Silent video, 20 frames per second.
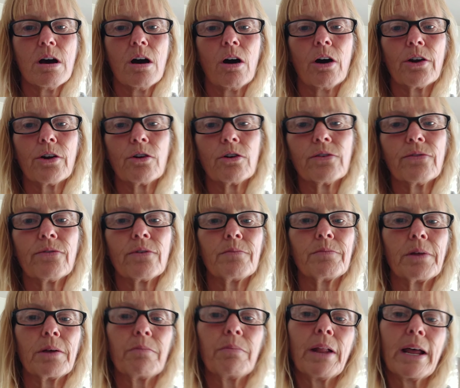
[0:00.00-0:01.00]
on Earth from
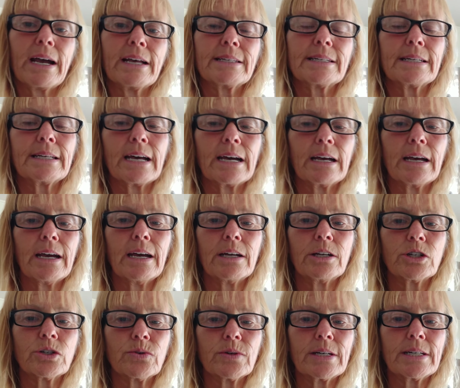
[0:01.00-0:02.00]
the plants
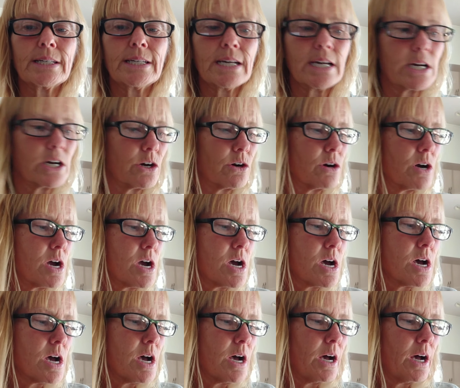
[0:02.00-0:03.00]
and trees here.
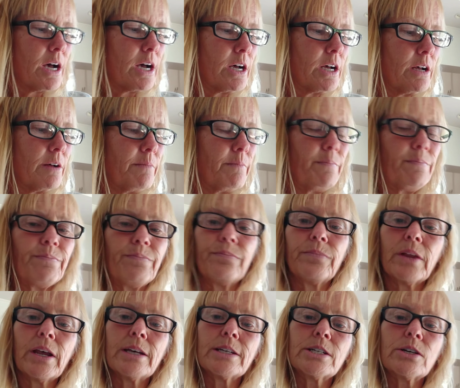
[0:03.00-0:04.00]
And
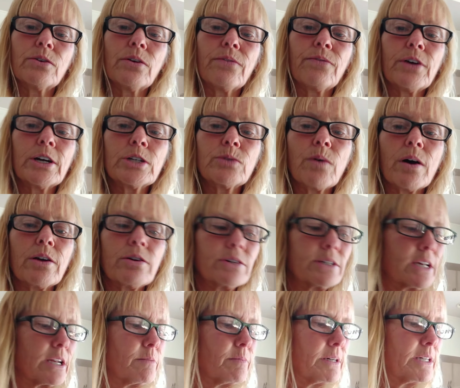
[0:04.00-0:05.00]
so the fresh water
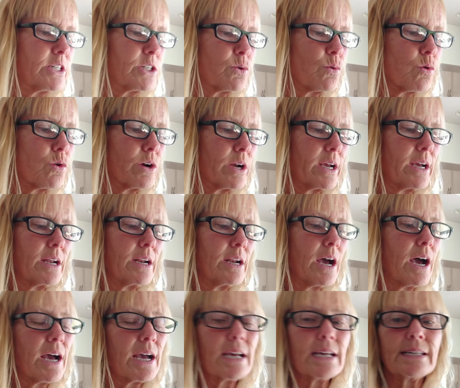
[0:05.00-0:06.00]
is going to be stored in
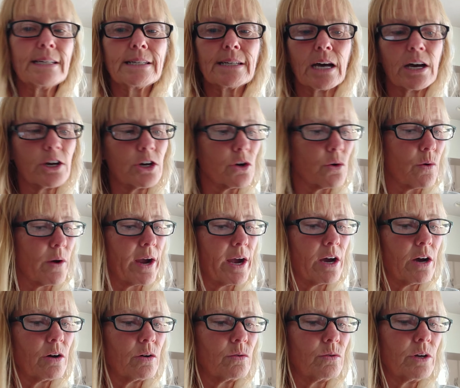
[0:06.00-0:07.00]
ice,
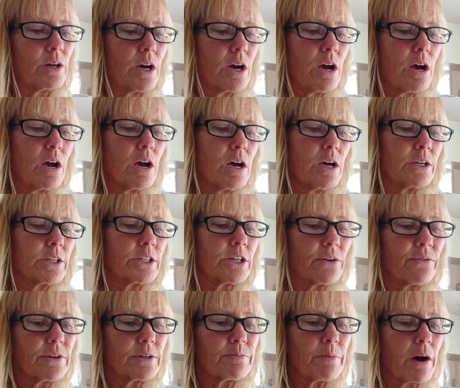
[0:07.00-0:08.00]
underground,
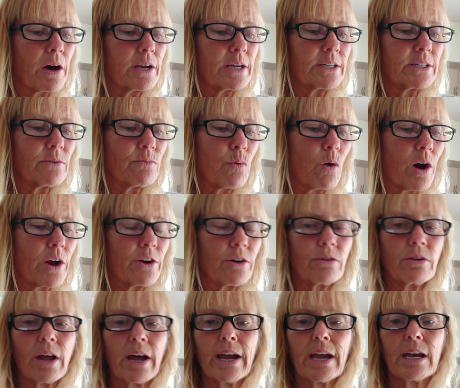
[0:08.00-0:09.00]
surface bodies of water
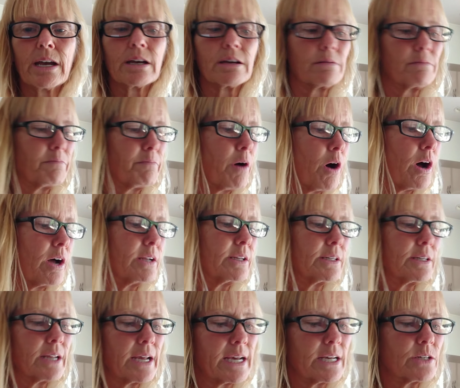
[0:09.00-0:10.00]
like
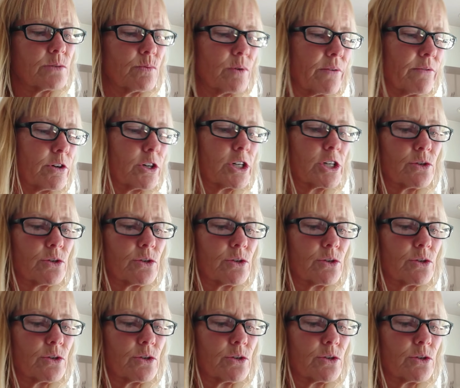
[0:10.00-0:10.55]
ponds, lakes, rivers,